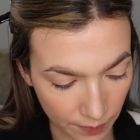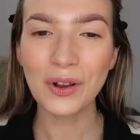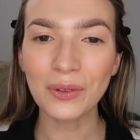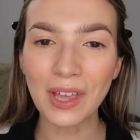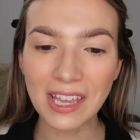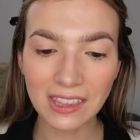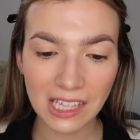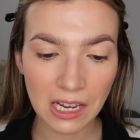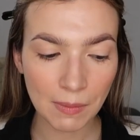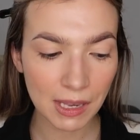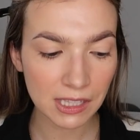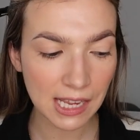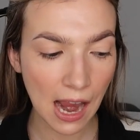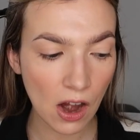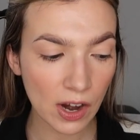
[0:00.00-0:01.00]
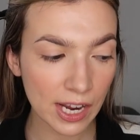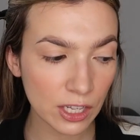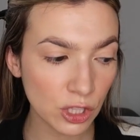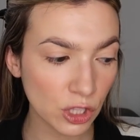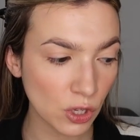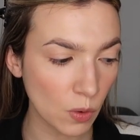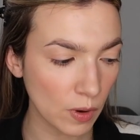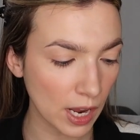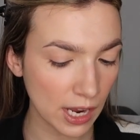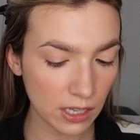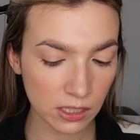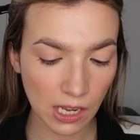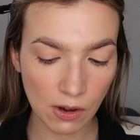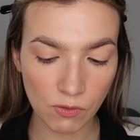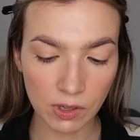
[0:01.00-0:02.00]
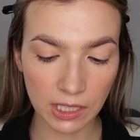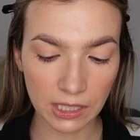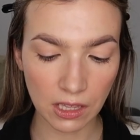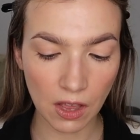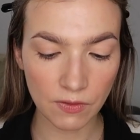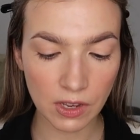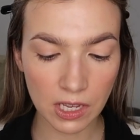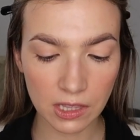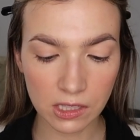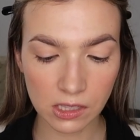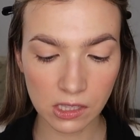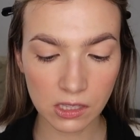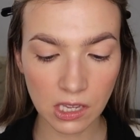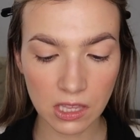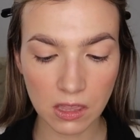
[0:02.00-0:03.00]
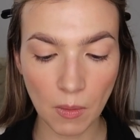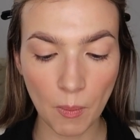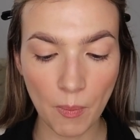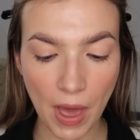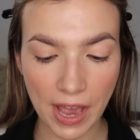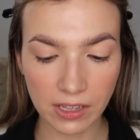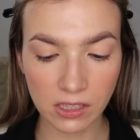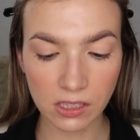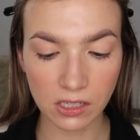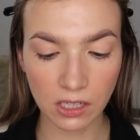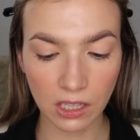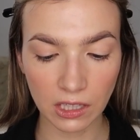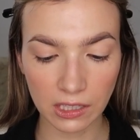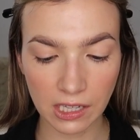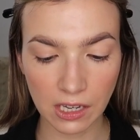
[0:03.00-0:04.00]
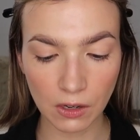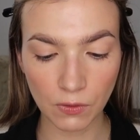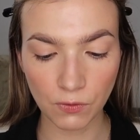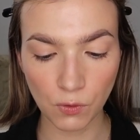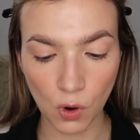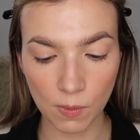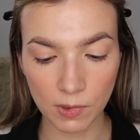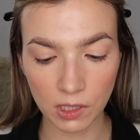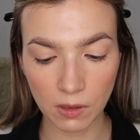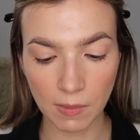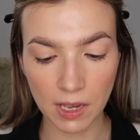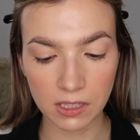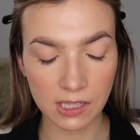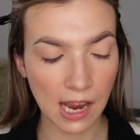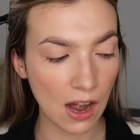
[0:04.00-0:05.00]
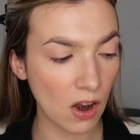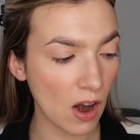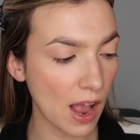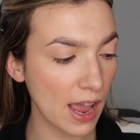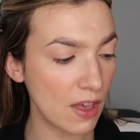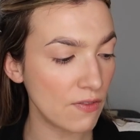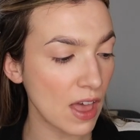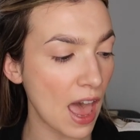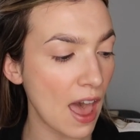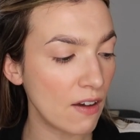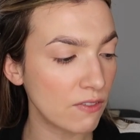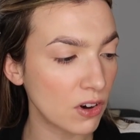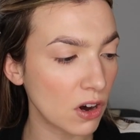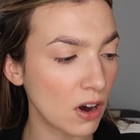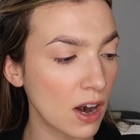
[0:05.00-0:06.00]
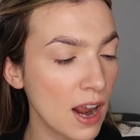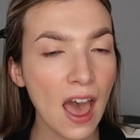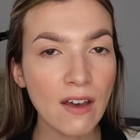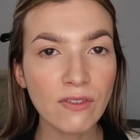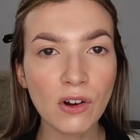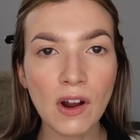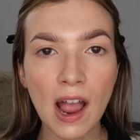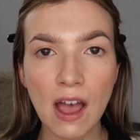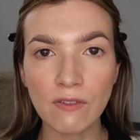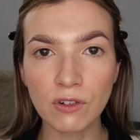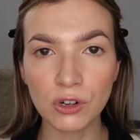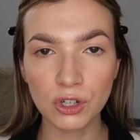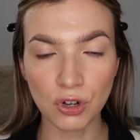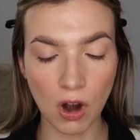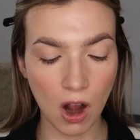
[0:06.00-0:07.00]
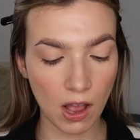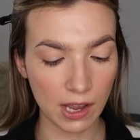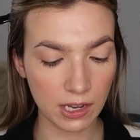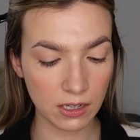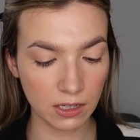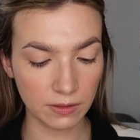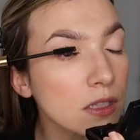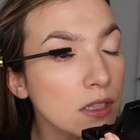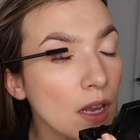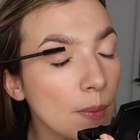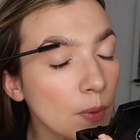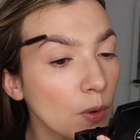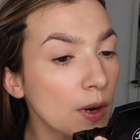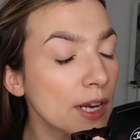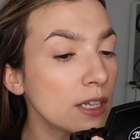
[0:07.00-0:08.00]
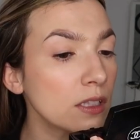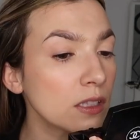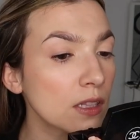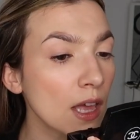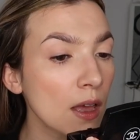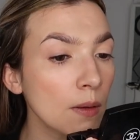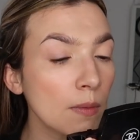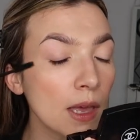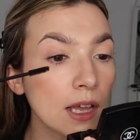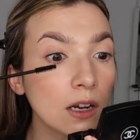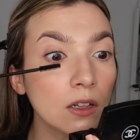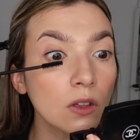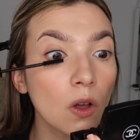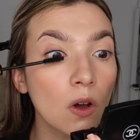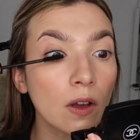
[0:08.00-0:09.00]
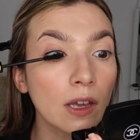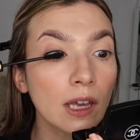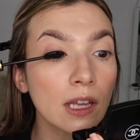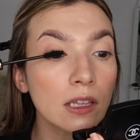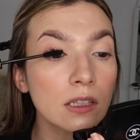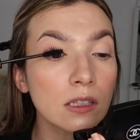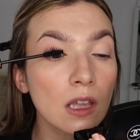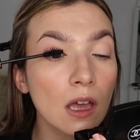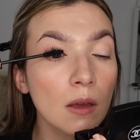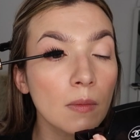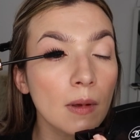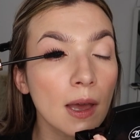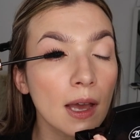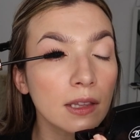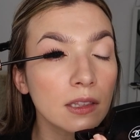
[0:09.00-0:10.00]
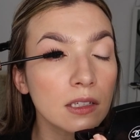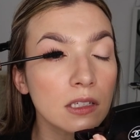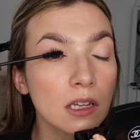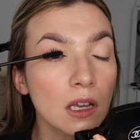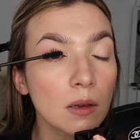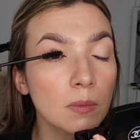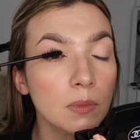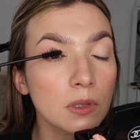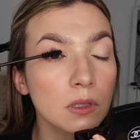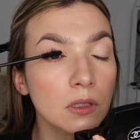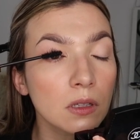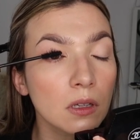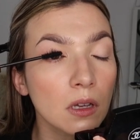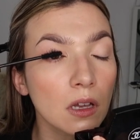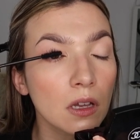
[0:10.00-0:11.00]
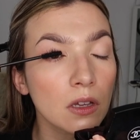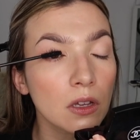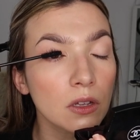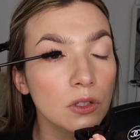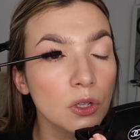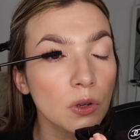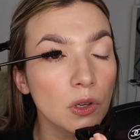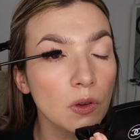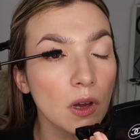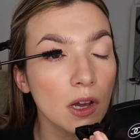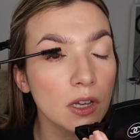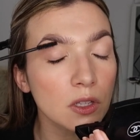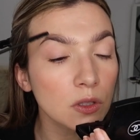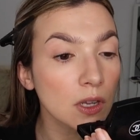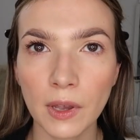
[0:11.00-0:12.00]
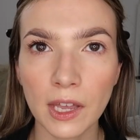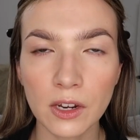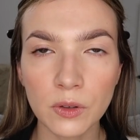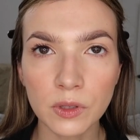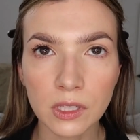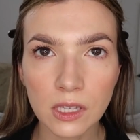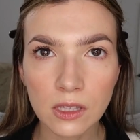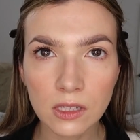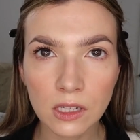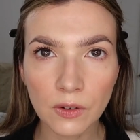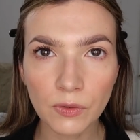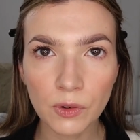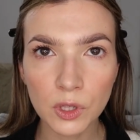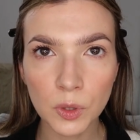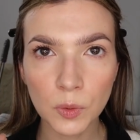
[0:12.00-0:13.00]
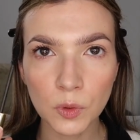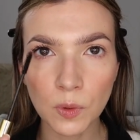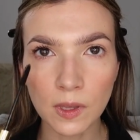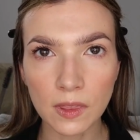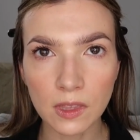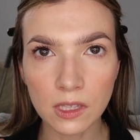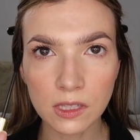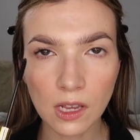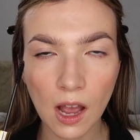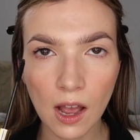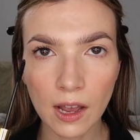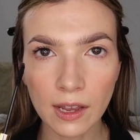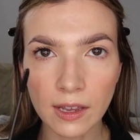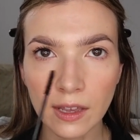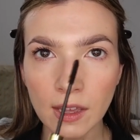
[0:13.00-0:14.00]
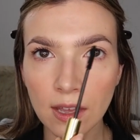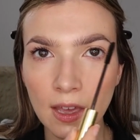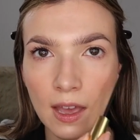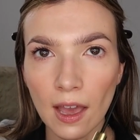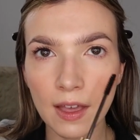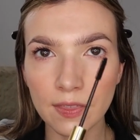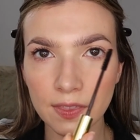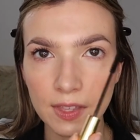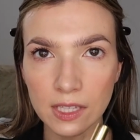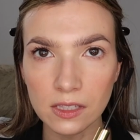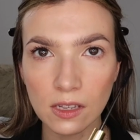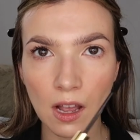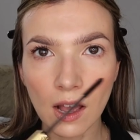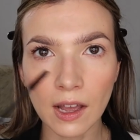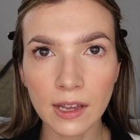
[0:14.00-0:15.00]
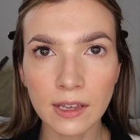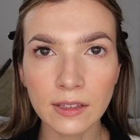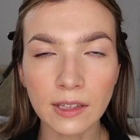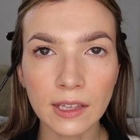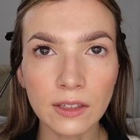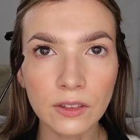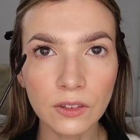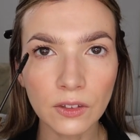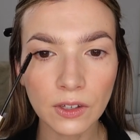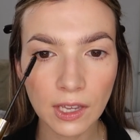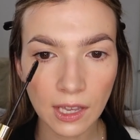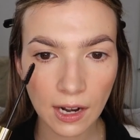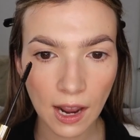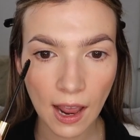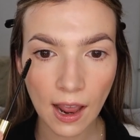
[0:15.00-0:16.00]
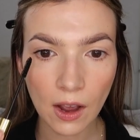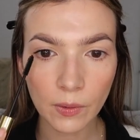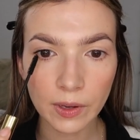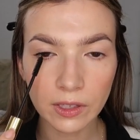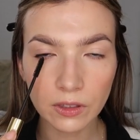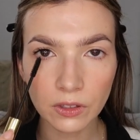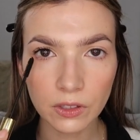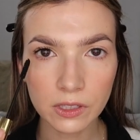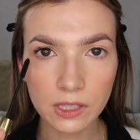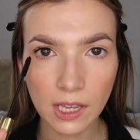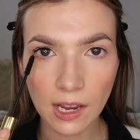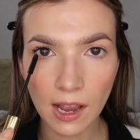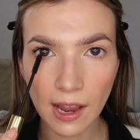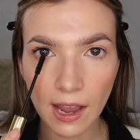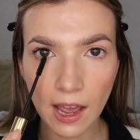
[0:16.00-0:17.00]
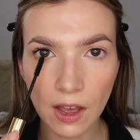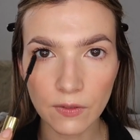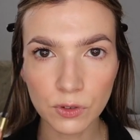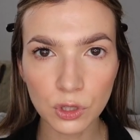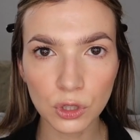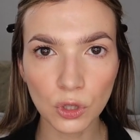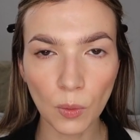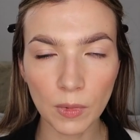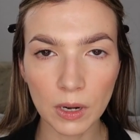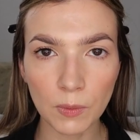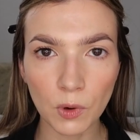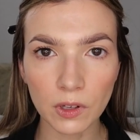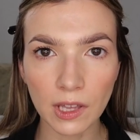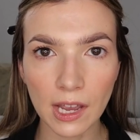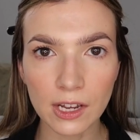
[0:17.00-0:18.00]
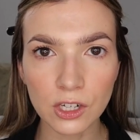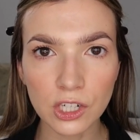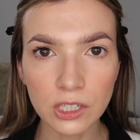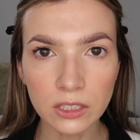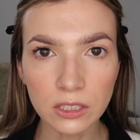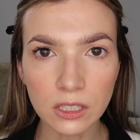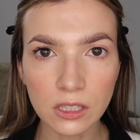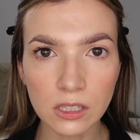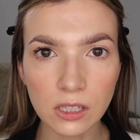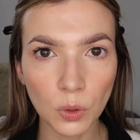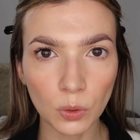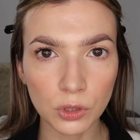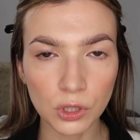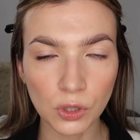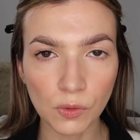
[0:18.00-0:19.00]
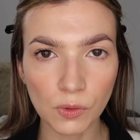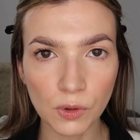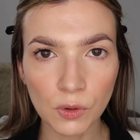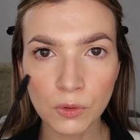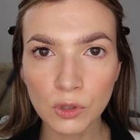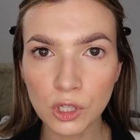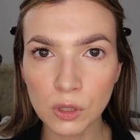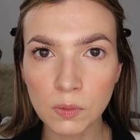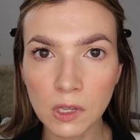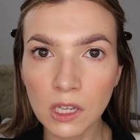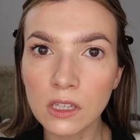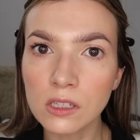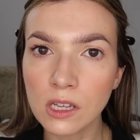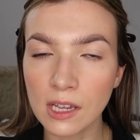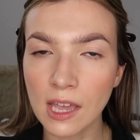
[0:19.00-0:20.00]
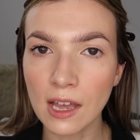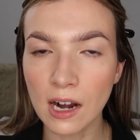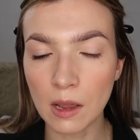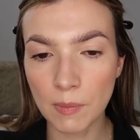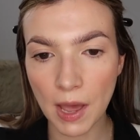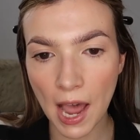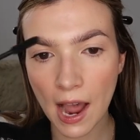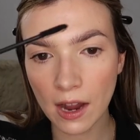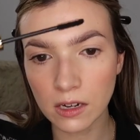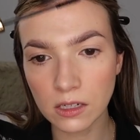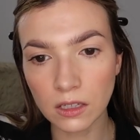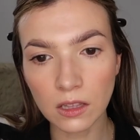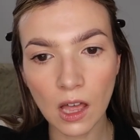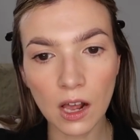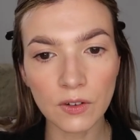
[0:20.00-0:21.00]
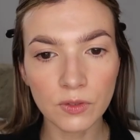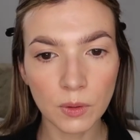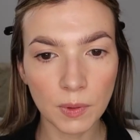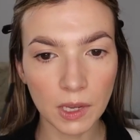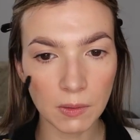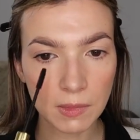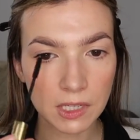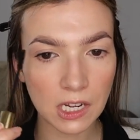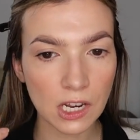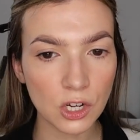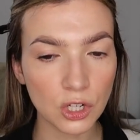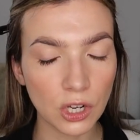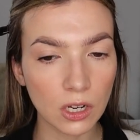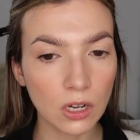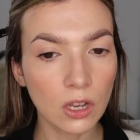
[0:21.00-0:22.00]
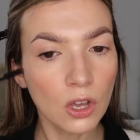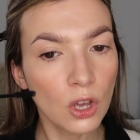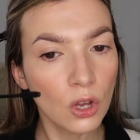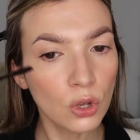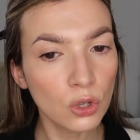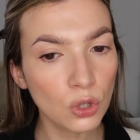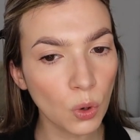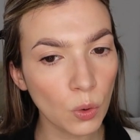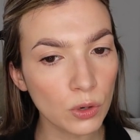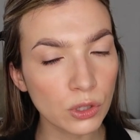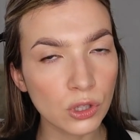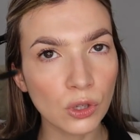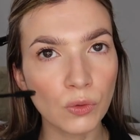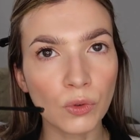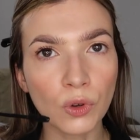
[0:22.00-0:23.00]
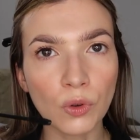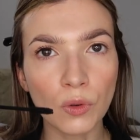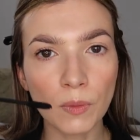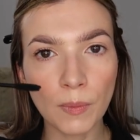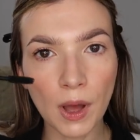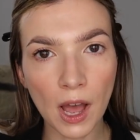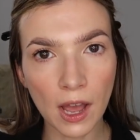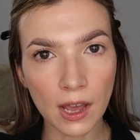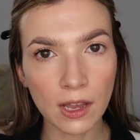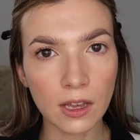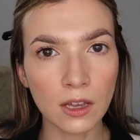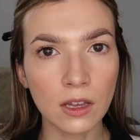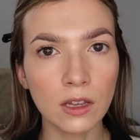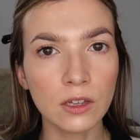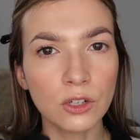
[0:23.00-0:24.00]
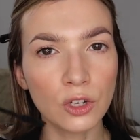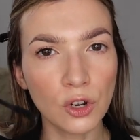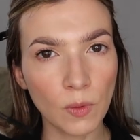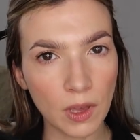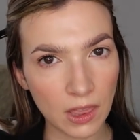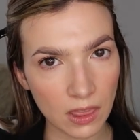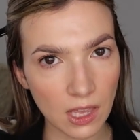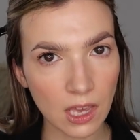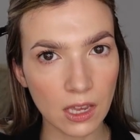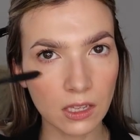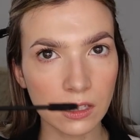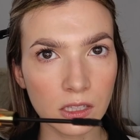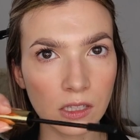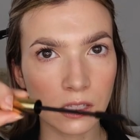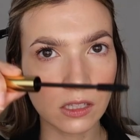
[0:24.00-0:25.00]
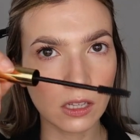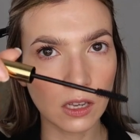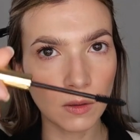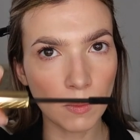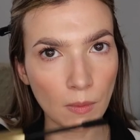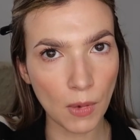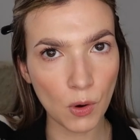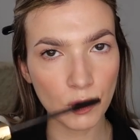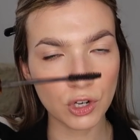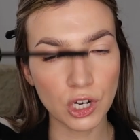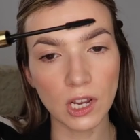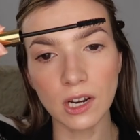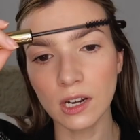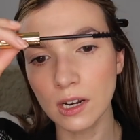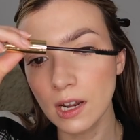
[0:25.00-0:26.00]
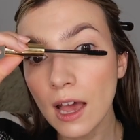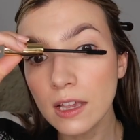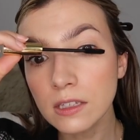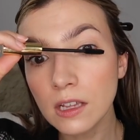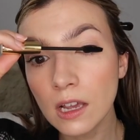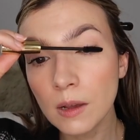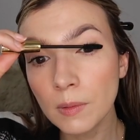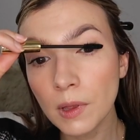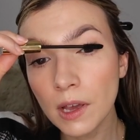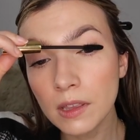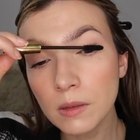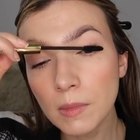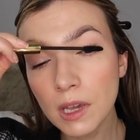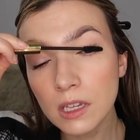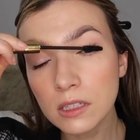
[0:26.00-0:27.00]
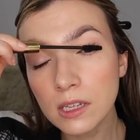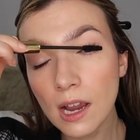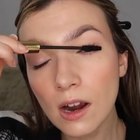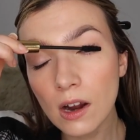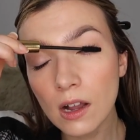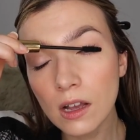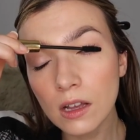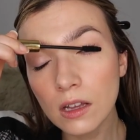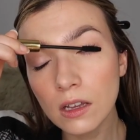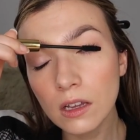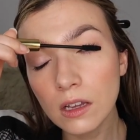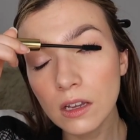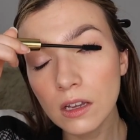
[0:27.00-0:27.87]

Their lengthening mascara is so nice. I really love it. This is like the best clean formula mascara I have ever, ever, ever tried. It separates them and elongates them at the tips. I'll show you guys. Can you see the difference between this eye and this eye? Like look at how it looks like I have so many more lashes towards the root just because, again, I packed a lot of the pigmentation towards the root by doing this motion as I apply the mascara.